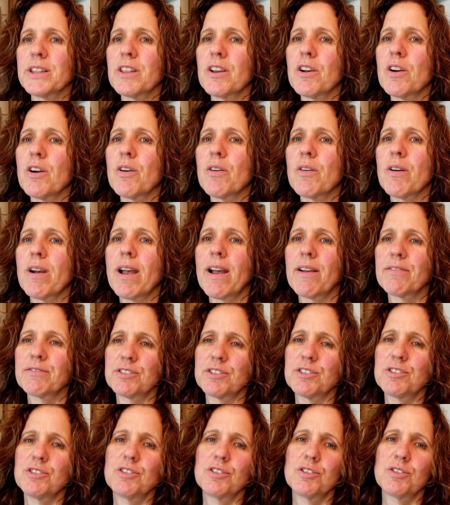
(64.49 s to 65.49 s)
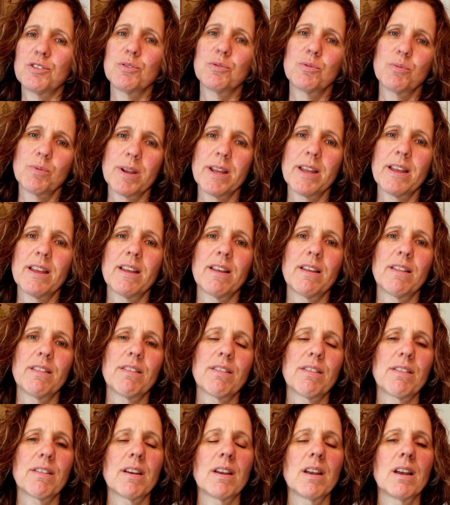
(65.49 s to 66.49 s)
though, have to do
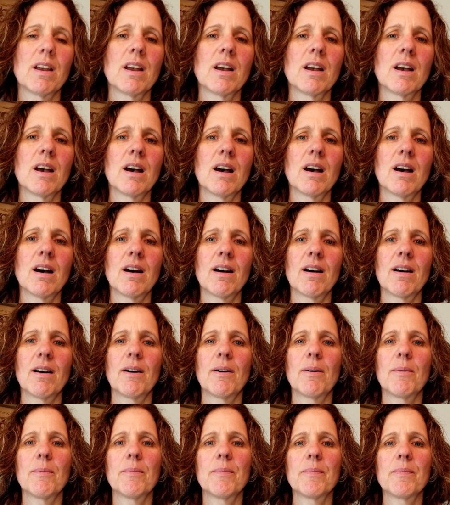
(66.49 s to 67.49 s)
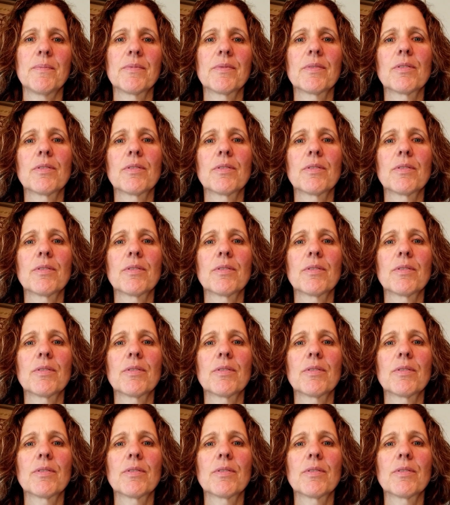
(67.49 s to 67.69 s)
with um,